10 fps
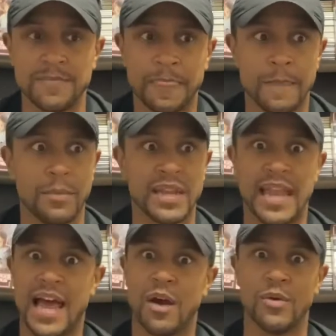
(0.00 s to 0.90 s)
But
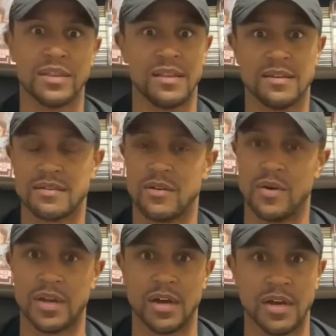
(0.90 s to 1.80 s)
now with this
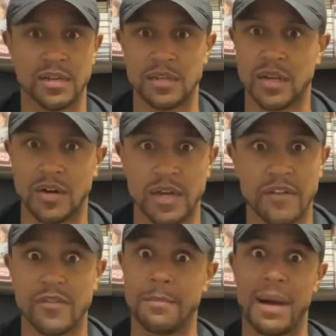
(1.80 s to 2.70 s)
going on,
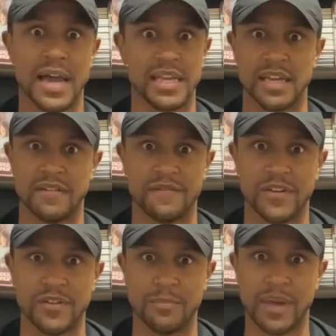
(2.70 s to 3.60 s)
everybody can
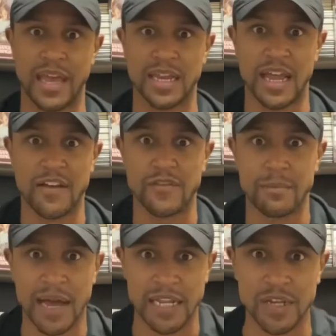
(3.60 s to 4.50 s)
feel the pain.
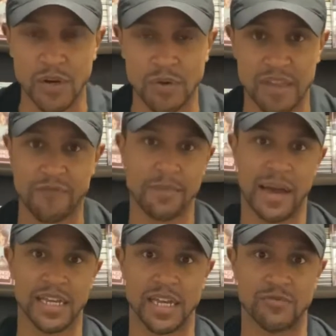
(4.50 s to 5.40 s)
Everybody knows,
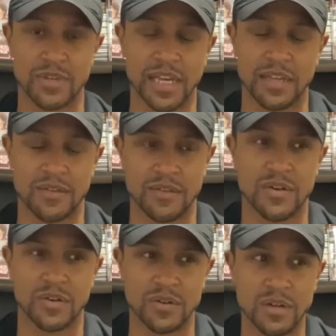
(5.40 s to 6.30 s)
everybody can relate.
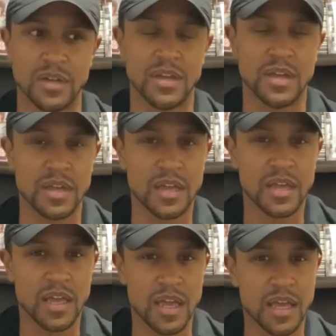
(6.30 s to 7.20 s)
So
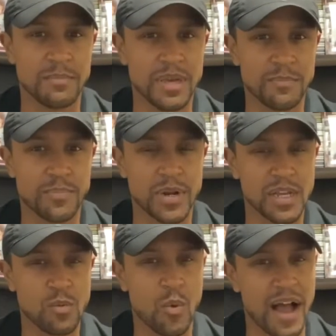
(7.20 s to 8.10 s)
it'd be
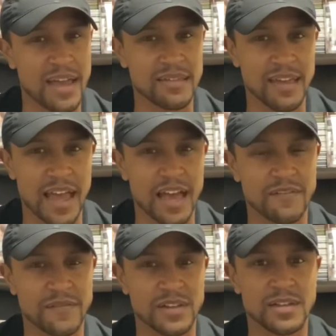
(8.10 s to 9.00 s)
pretty wise to
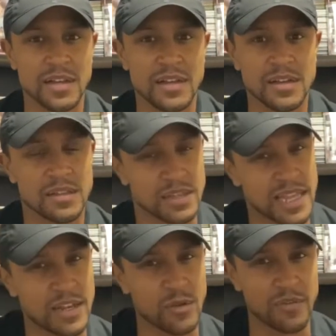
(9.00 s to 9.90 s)
have a
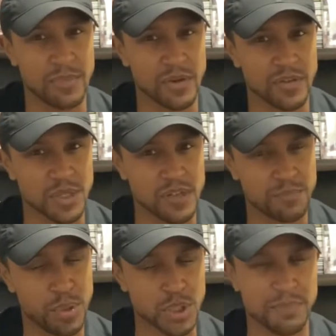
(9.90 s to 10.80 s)
lot of those bills
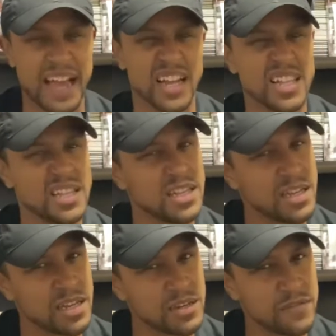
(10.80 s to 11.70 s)
just pushed back a
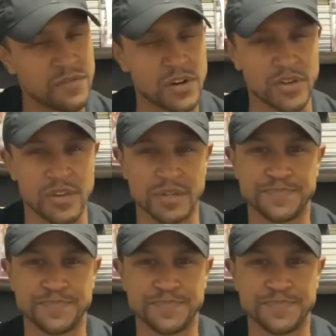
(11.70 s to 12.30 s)
little further.